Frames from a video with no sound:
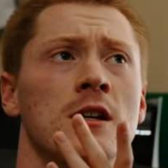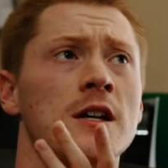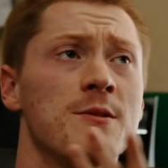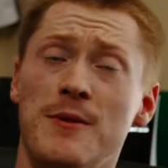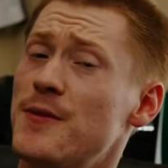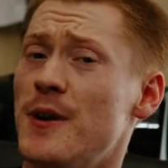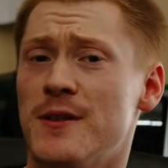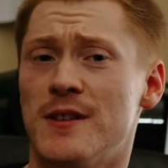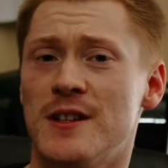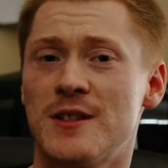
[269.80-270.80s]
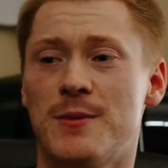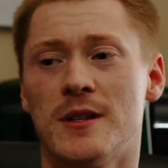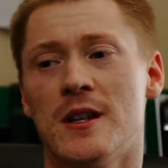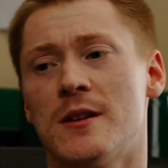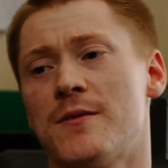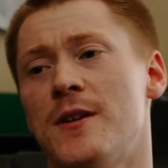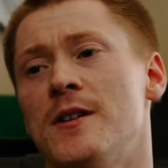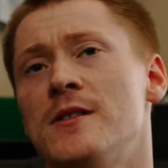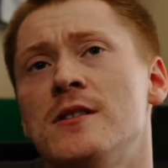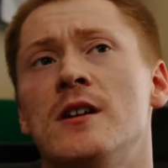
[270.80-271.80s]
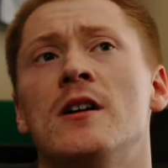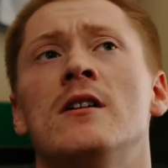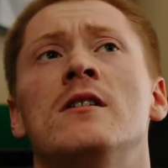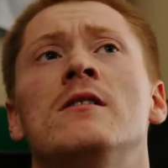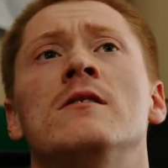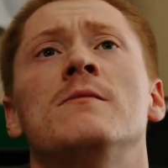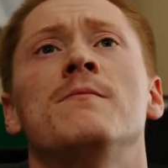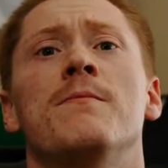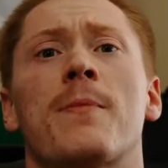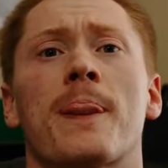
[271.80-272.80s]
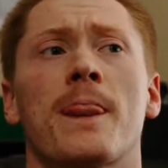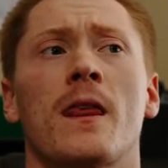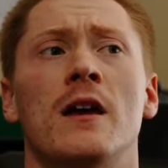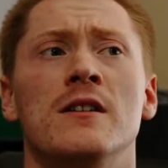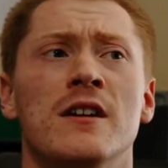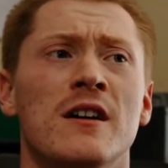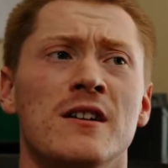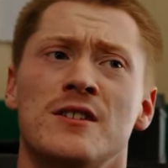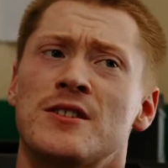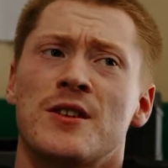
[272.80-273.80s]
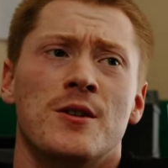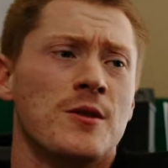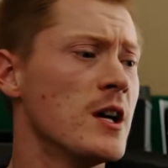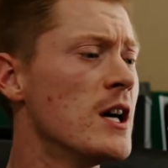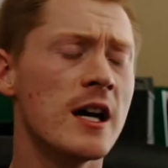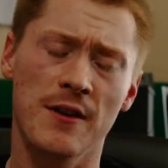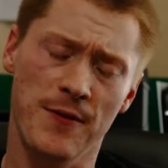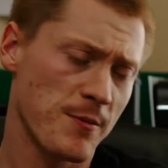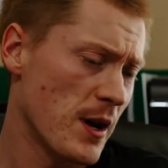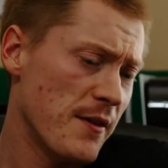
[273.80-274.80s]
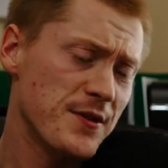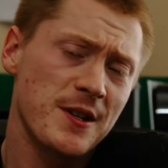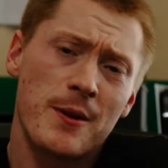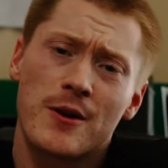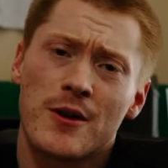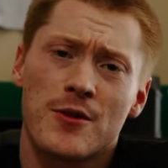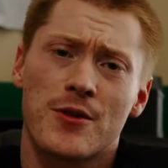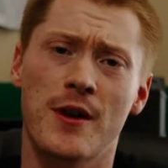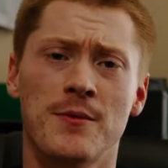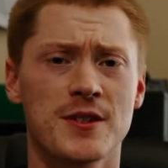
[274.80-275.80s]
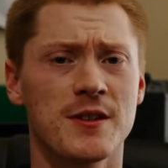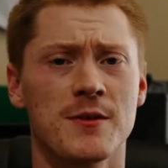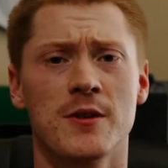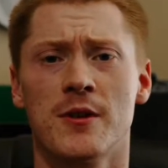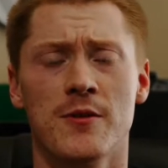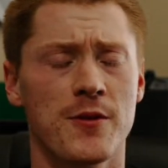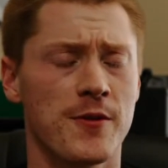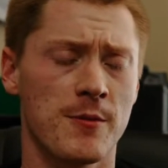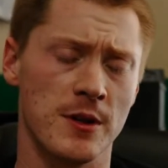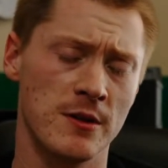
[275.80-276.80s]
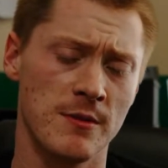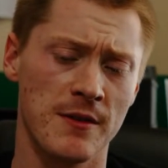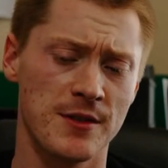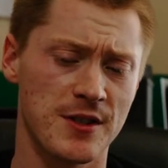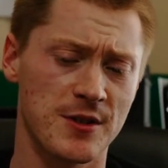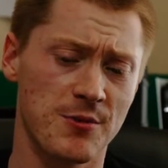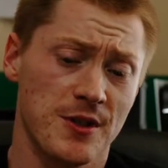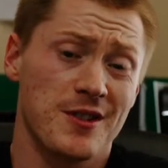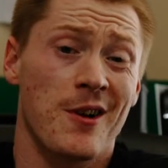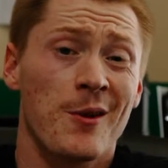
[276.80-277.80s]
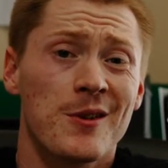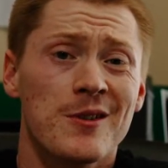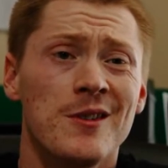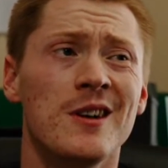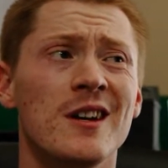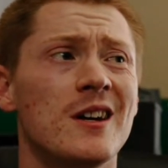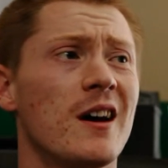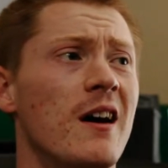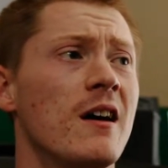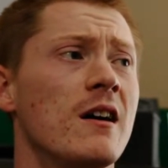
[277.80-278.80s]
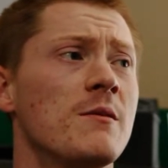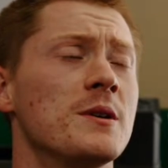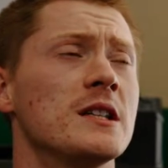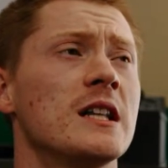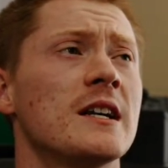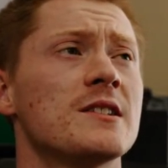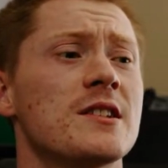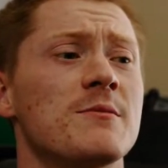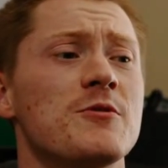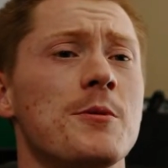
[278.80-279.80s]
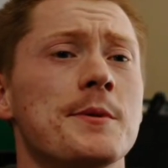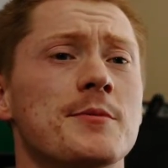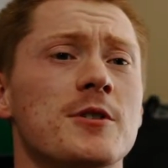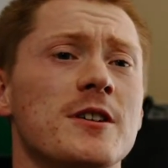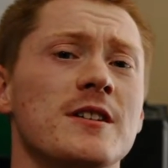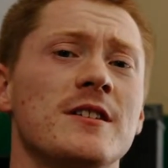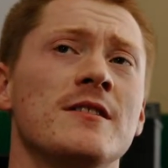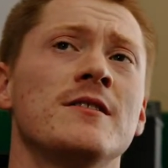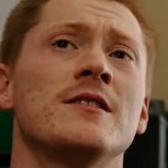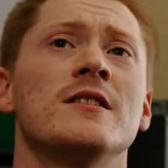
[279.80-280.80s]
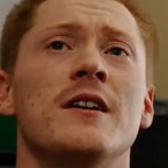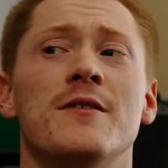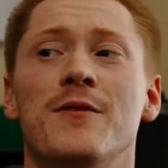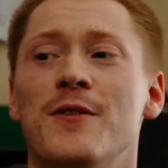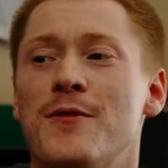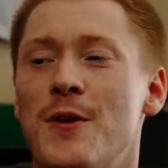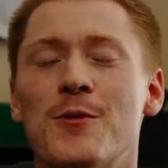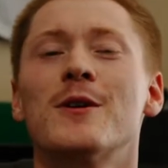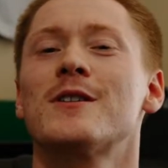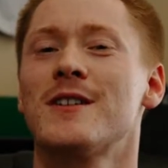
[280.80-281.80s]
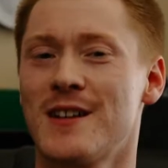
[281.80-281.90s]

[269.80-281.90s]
it's been fun. It's been a lot of fun. Um, and yeah, so from I've seen the growth. I've seen the growth from him ever since we started. Um, a lot of times we've been working on a lot of the footwork.